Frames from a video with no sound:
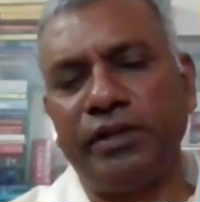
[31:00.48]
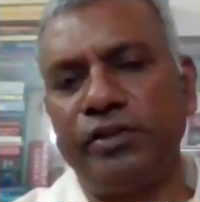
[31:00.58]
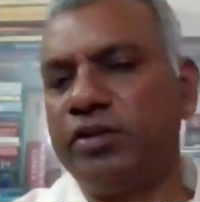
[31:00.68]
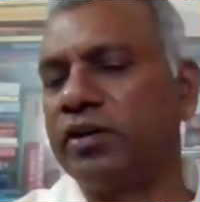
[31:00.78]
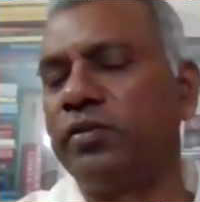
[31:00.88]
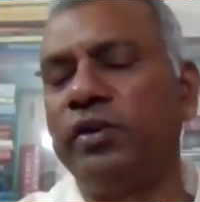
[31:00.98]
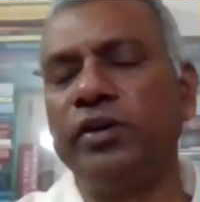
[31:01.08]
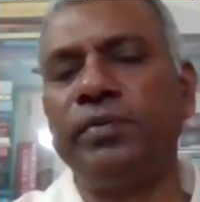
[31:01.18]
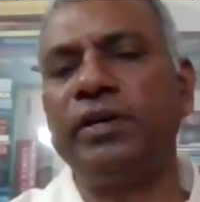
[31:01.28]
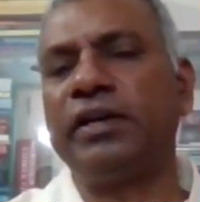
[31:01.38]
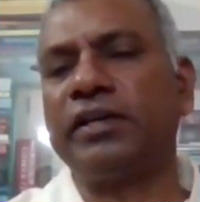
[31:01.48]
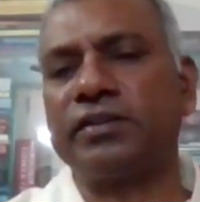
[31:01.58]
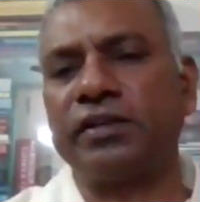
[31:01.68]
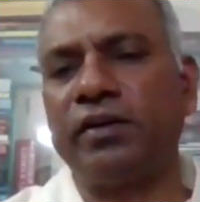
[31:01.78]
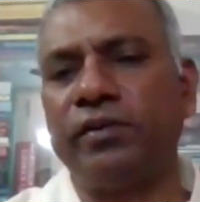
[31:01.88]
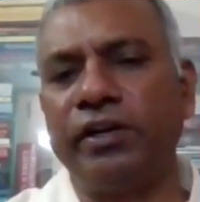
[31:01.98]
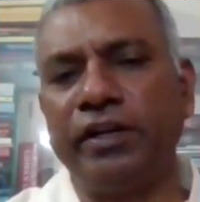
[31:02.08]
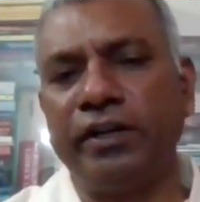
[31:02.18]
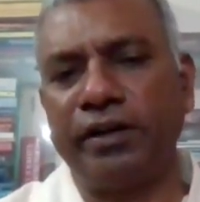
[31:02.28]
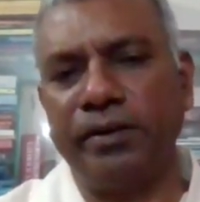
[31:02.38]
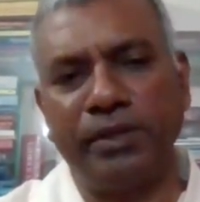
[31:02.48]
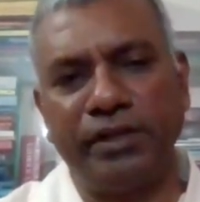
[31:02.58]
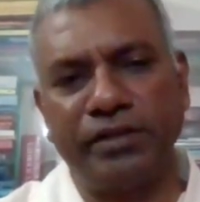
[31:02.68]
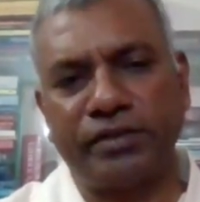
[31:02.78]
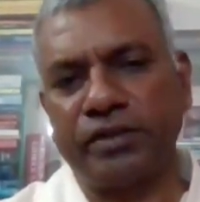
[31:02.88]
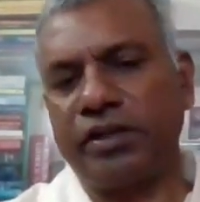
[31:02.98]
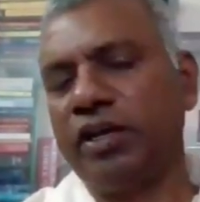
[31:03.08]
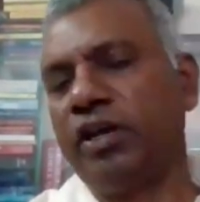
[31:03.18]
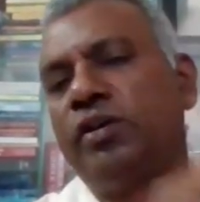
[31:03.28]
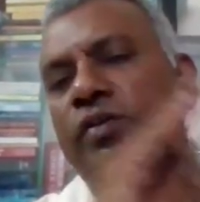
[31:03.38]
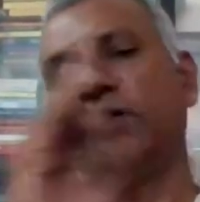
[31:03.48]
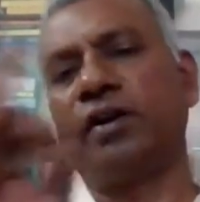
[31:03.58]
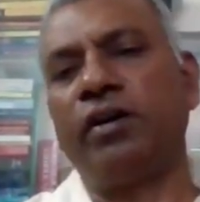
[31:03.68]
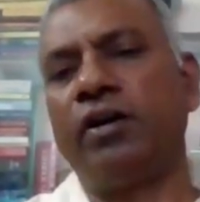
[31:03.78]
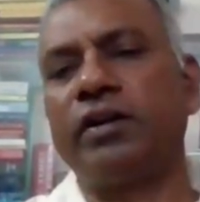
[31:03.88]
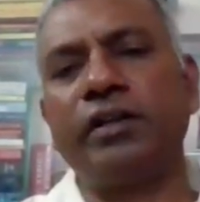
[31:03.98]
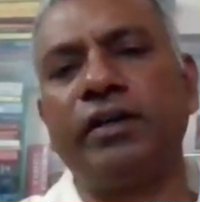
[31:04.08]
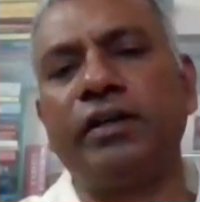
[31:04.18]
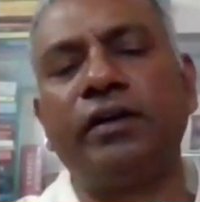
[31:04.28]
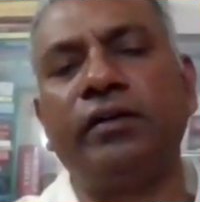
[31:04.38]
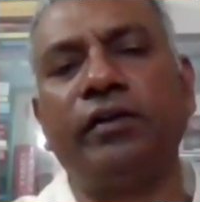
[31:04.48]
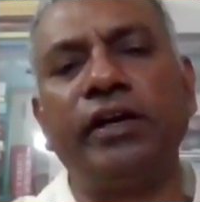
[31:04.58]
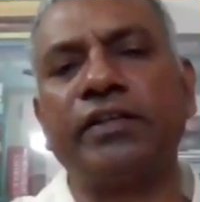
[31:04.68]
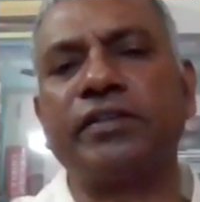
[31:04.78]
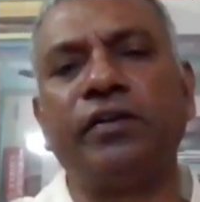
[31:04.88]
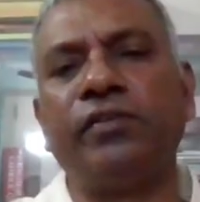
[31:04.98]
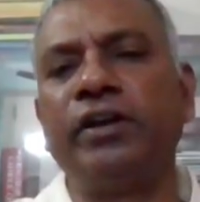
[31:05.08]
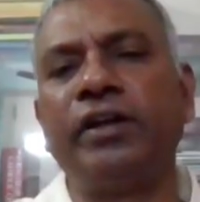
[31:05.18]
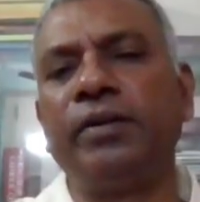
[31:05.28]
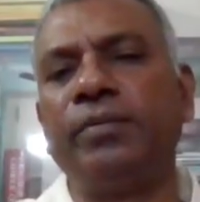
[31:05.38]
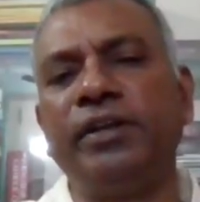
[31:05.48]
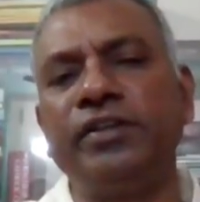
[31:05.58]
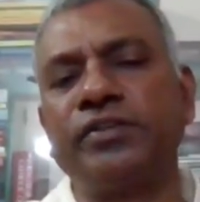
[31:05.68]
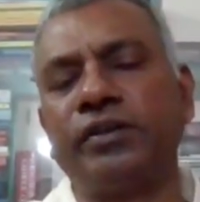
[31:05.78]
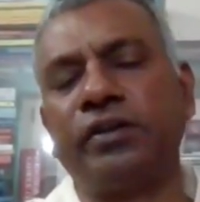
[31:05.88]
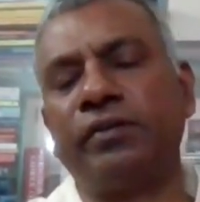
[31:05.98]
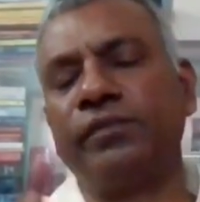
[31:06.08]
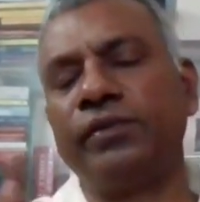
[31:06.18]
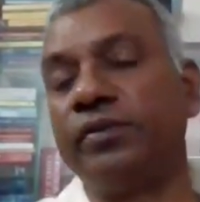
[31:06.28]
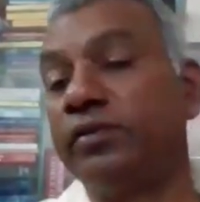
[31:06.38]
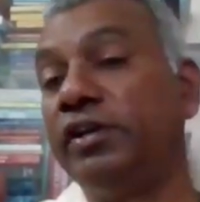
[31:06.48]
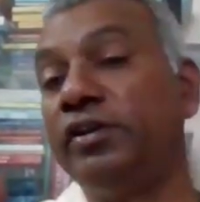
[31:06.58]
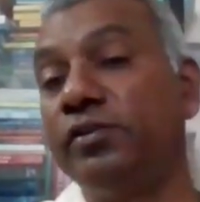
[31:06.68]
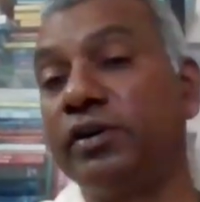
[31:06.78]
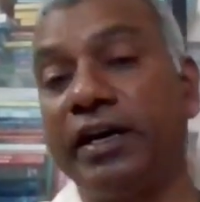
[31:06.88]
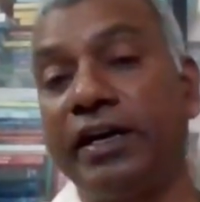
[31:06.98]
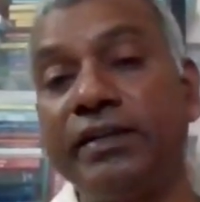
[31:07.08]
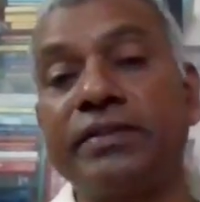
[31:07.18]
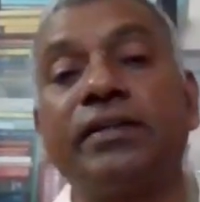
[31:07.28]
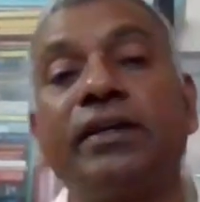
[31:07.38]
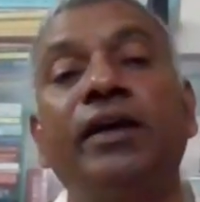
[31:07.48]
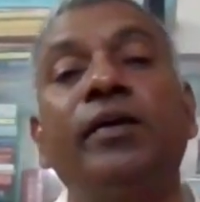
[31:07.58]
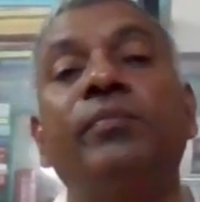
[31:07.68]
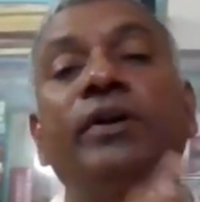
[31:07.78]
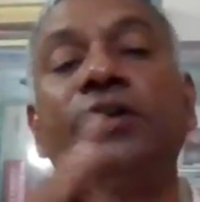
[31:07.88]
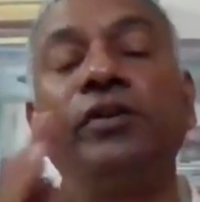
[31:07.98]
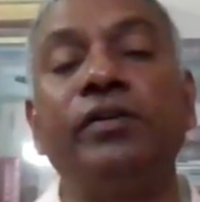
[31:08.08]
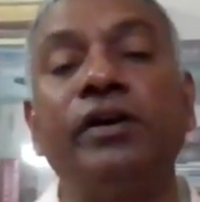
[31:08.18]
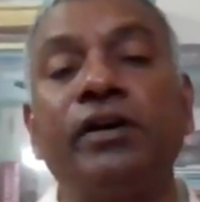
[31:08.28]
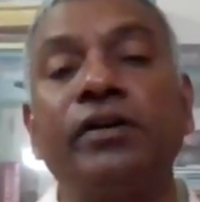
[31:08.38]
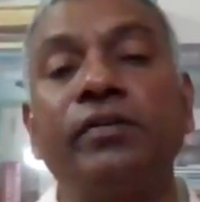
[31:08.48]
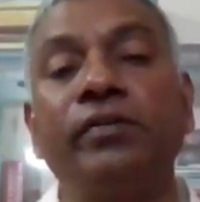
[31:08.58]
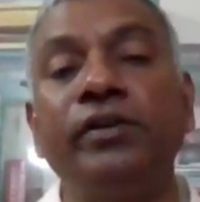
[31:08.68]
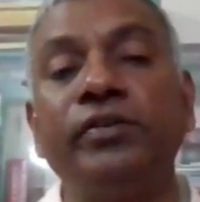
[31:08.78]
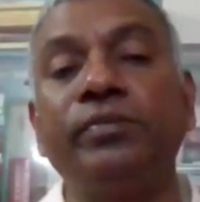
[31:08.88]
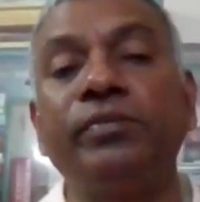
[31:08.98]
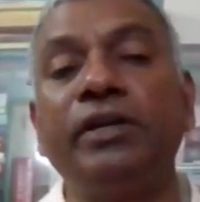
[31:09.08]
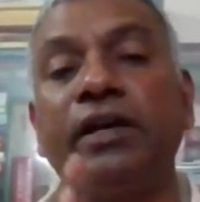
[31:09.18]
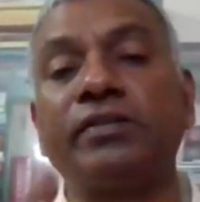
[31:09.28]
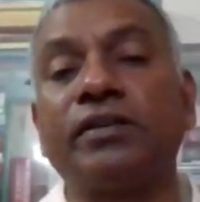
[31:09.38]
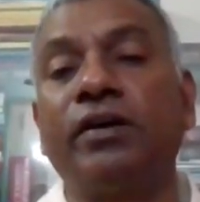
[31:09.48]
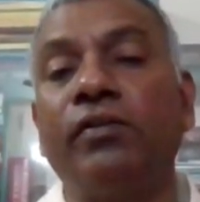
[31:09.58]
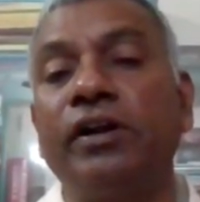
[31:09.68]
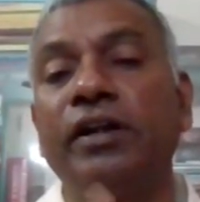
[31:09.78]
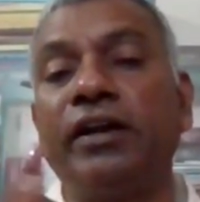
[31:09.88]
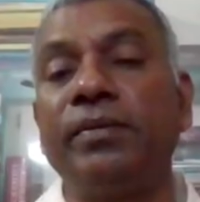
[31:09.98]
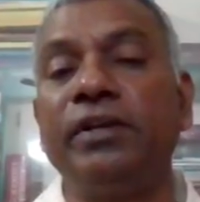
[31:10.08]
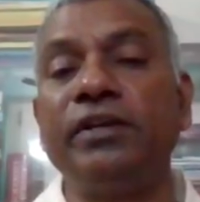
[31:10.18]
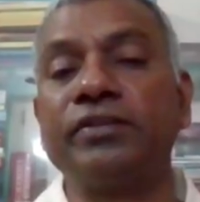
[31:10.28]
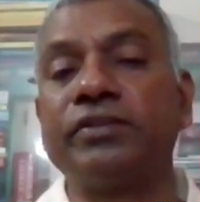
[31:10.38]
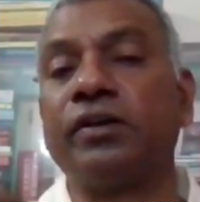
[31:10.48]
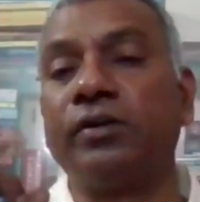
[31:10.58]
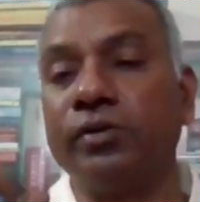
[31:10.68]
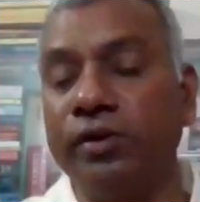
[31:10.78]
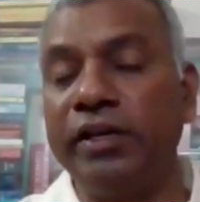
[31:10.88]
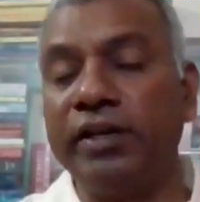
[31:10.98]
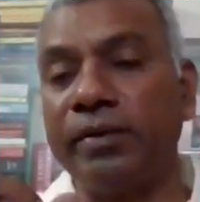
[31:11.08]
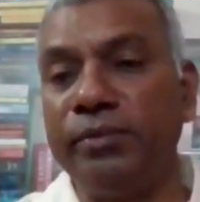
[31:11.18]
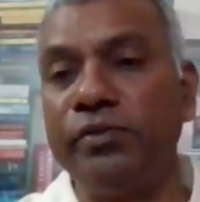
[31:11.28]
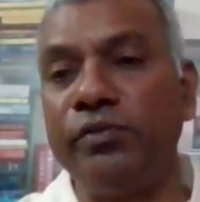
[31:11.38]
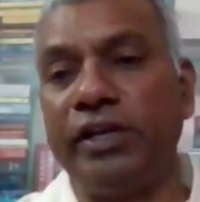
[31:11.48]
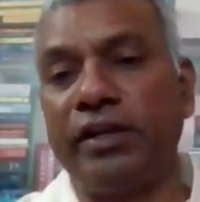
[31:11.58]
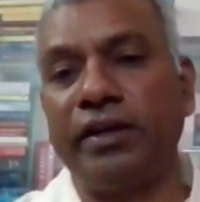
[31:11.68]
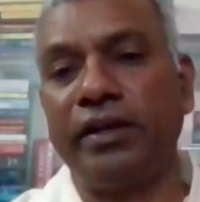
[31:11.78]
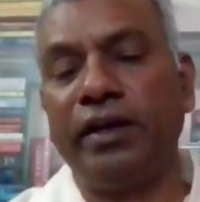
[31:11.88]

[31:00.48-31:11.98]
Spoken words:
minister. You are going to be an extraordinary minister. You are not an extraordinary minister of Holy Eucharist, but you are going to be extraordinary minister of Holy Communion.